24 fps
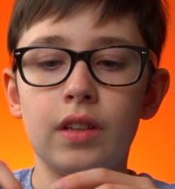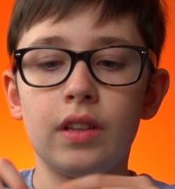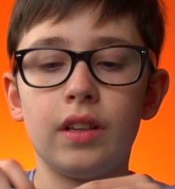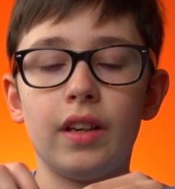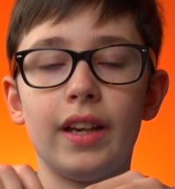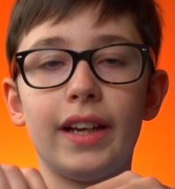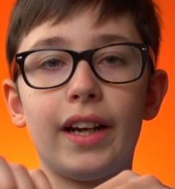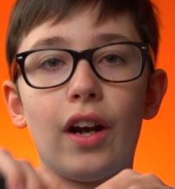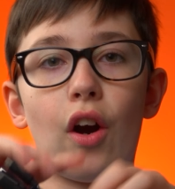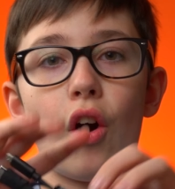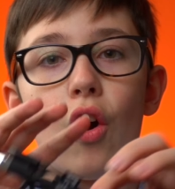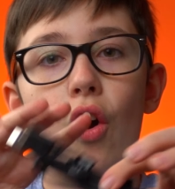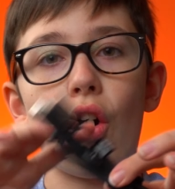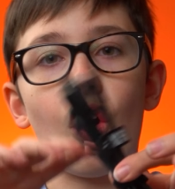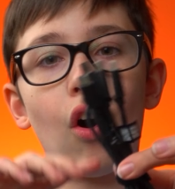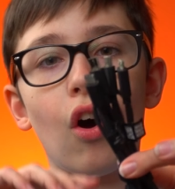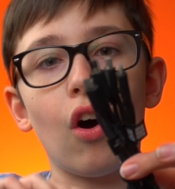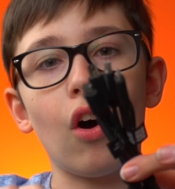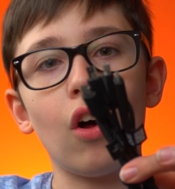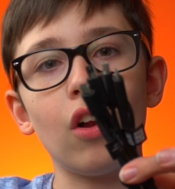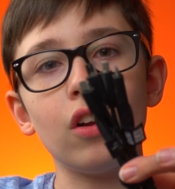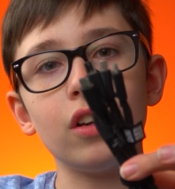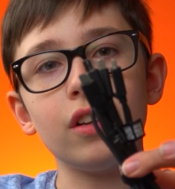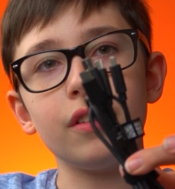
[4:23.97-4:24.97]
like
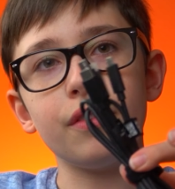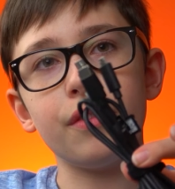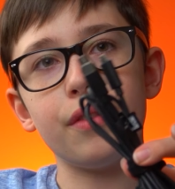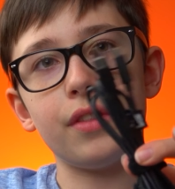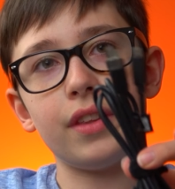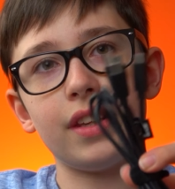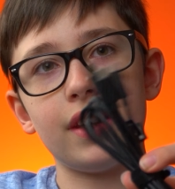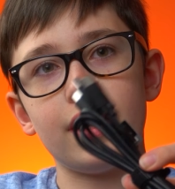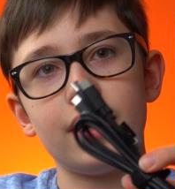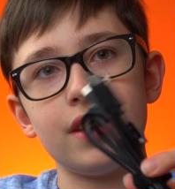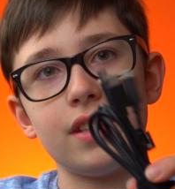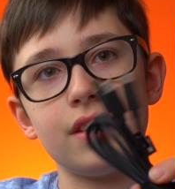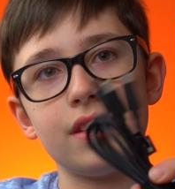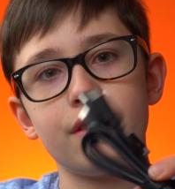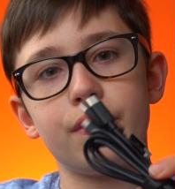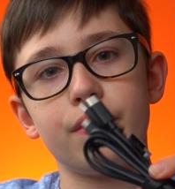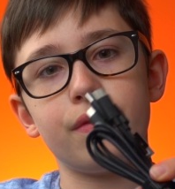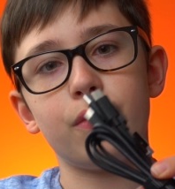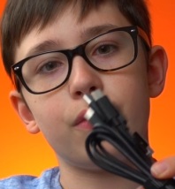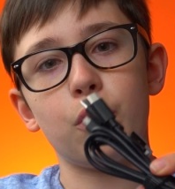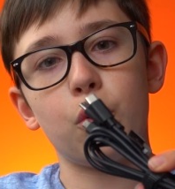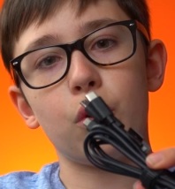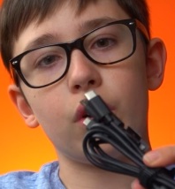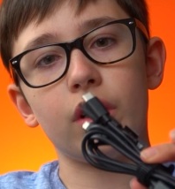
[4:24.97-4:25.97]
all of these,
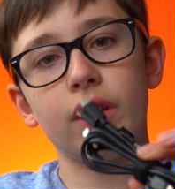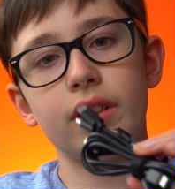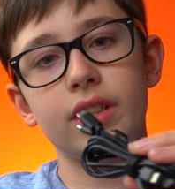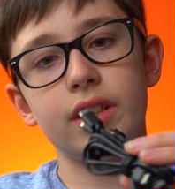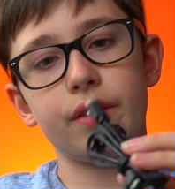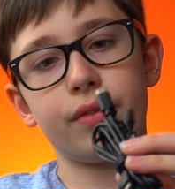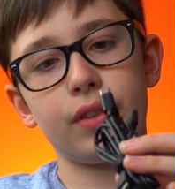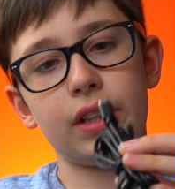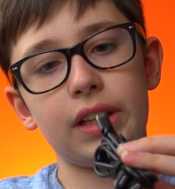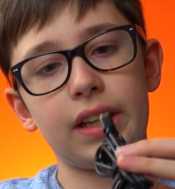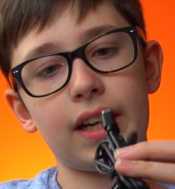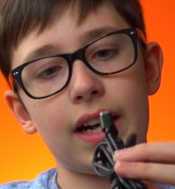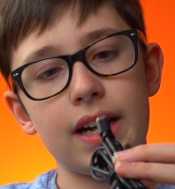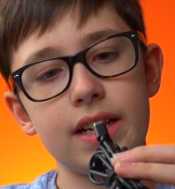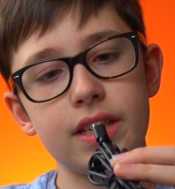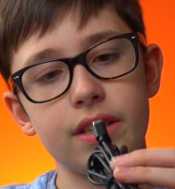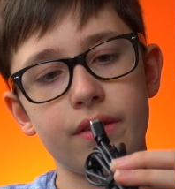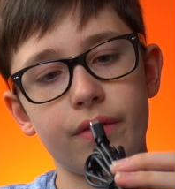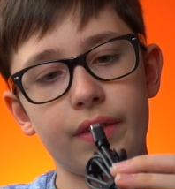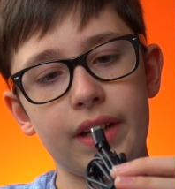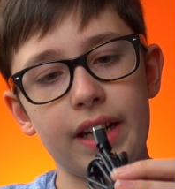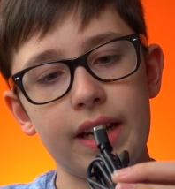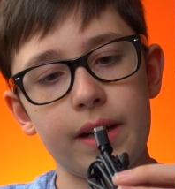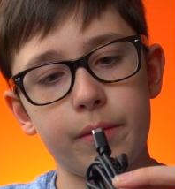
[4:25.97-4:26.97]
for different kinds
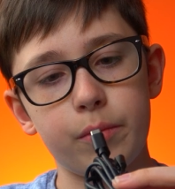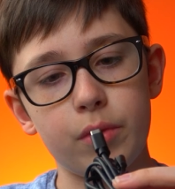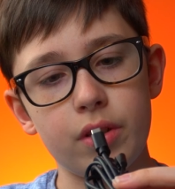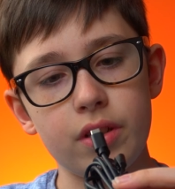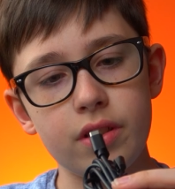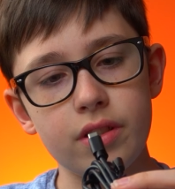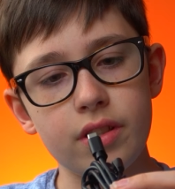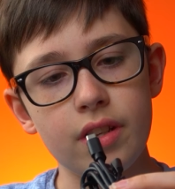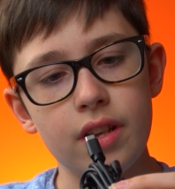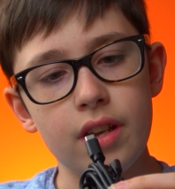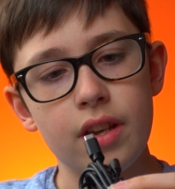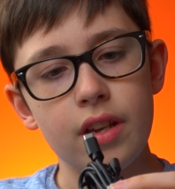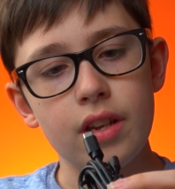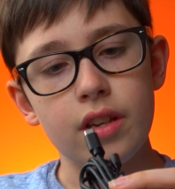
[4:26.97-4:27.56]
of cameras.